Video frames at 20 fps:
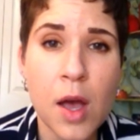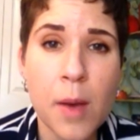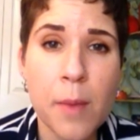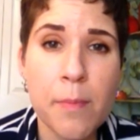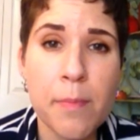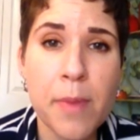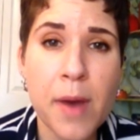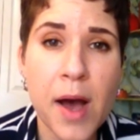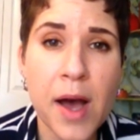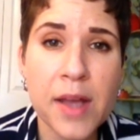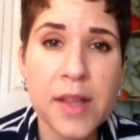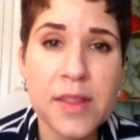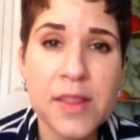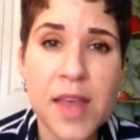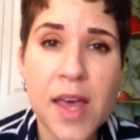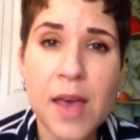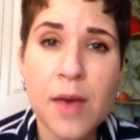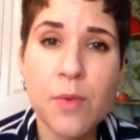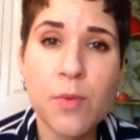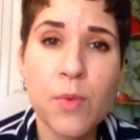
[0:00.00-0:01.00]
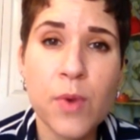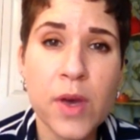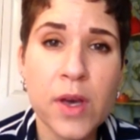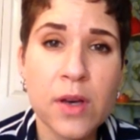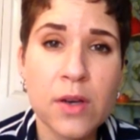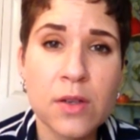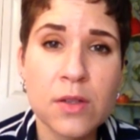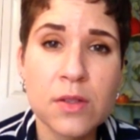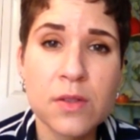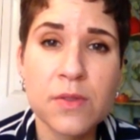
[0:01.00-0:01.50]
But they
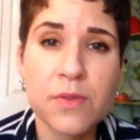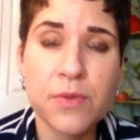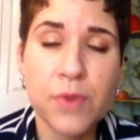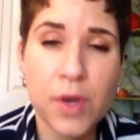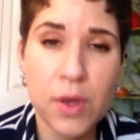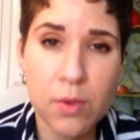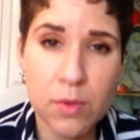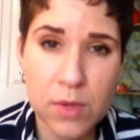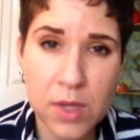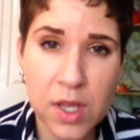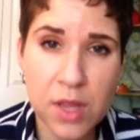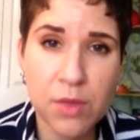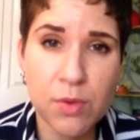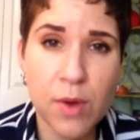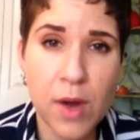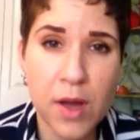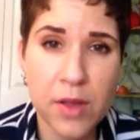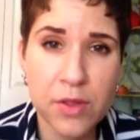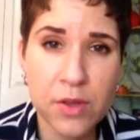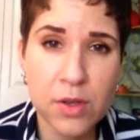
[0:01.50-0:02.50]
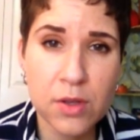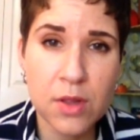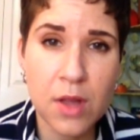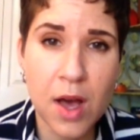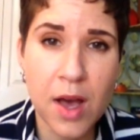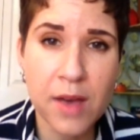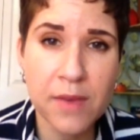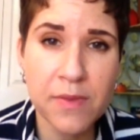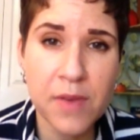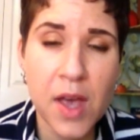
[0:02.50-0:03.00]
will frequently throughout their
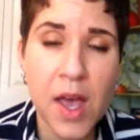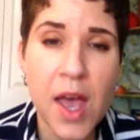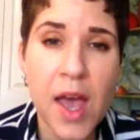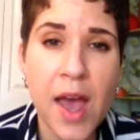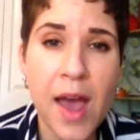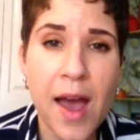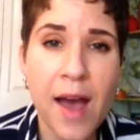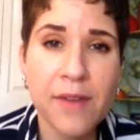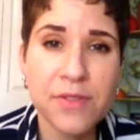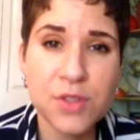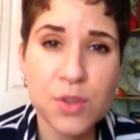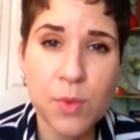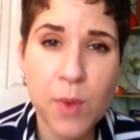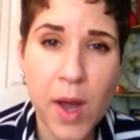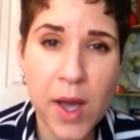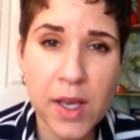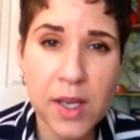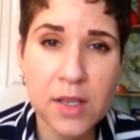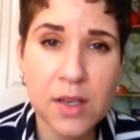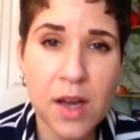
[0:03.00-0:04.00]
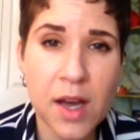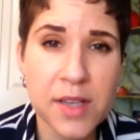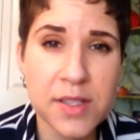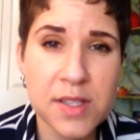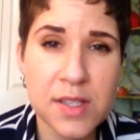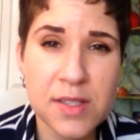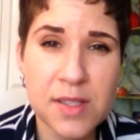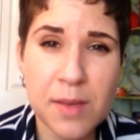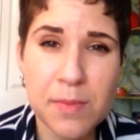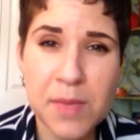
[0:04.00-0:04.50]
life have to recognize
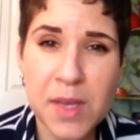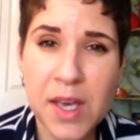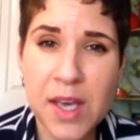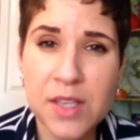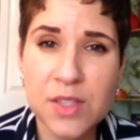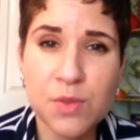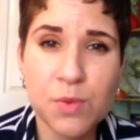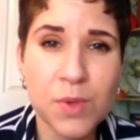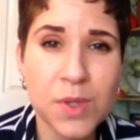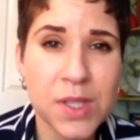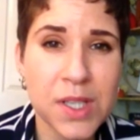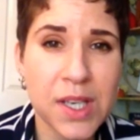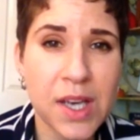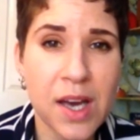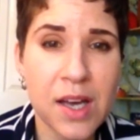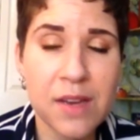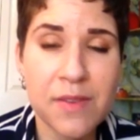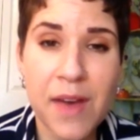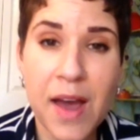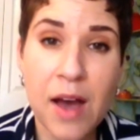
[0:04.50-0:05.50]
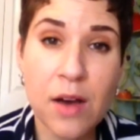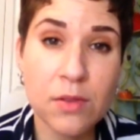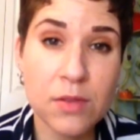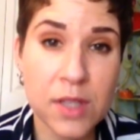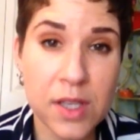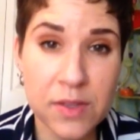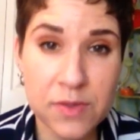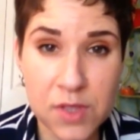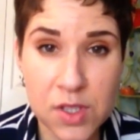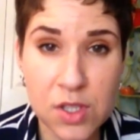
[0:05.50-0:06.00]
that something has really kind of
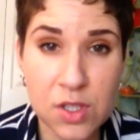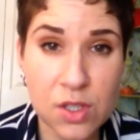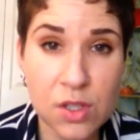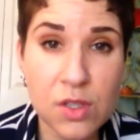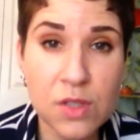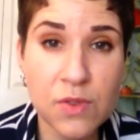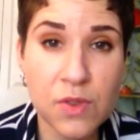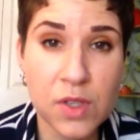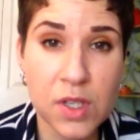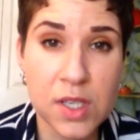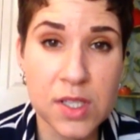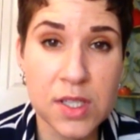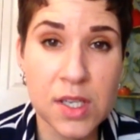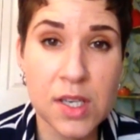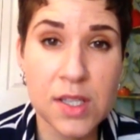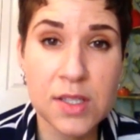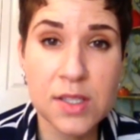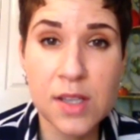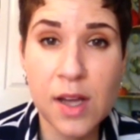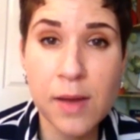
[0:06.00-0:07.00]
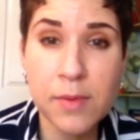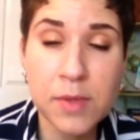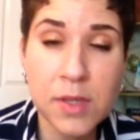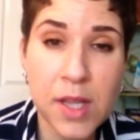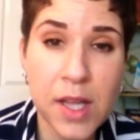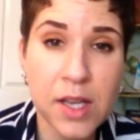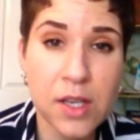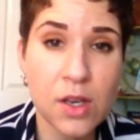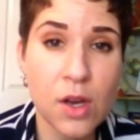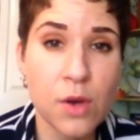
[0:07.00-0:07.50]
outlived its usefulness and it's time to
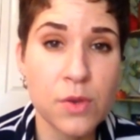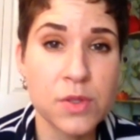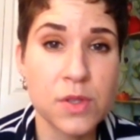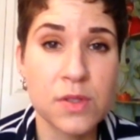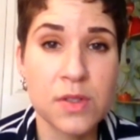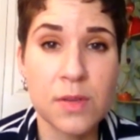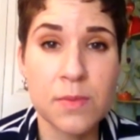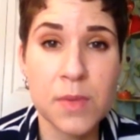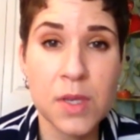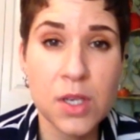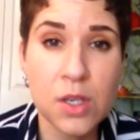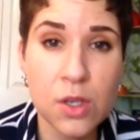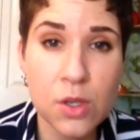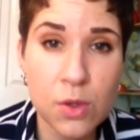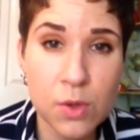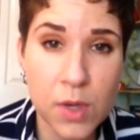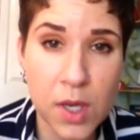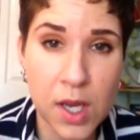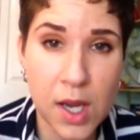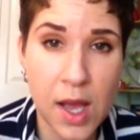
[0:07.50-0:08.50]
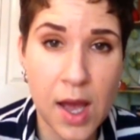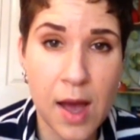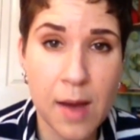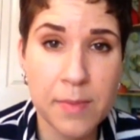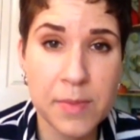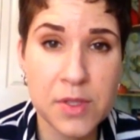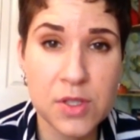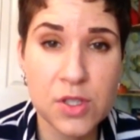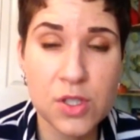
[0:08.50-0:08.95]
let it go so something new can happen.